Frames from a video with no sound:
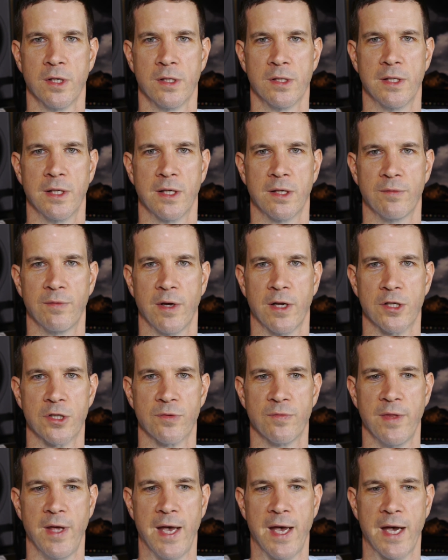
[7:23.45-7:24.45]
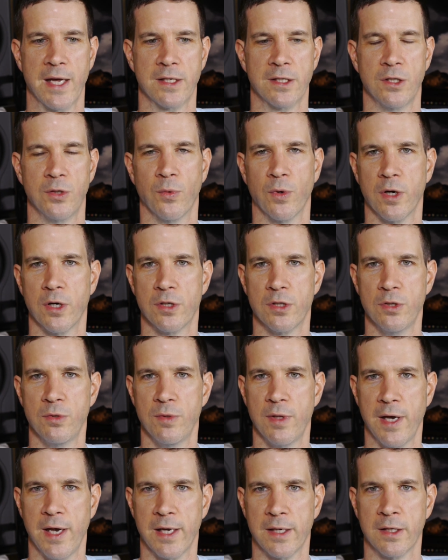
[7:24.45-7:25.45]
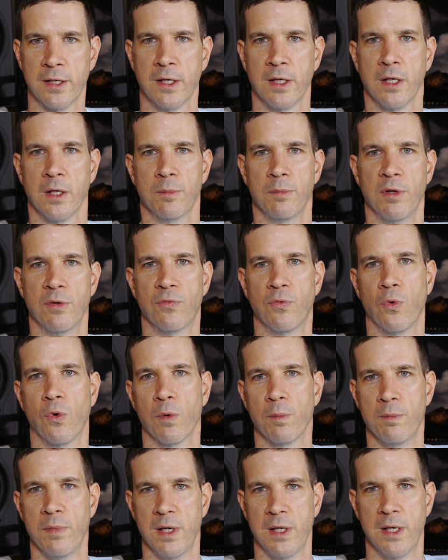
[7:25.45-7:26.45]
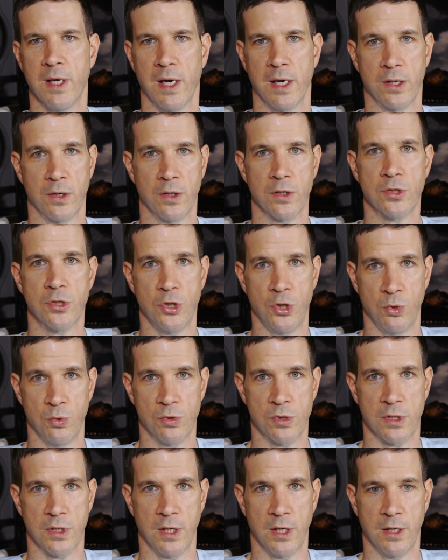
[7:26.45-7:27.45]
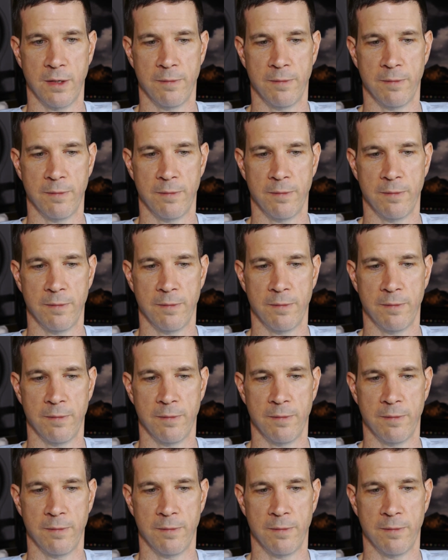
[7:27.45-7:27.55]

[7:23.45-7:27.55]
Take advantage of that. You want to do that before midnight on Tuesday.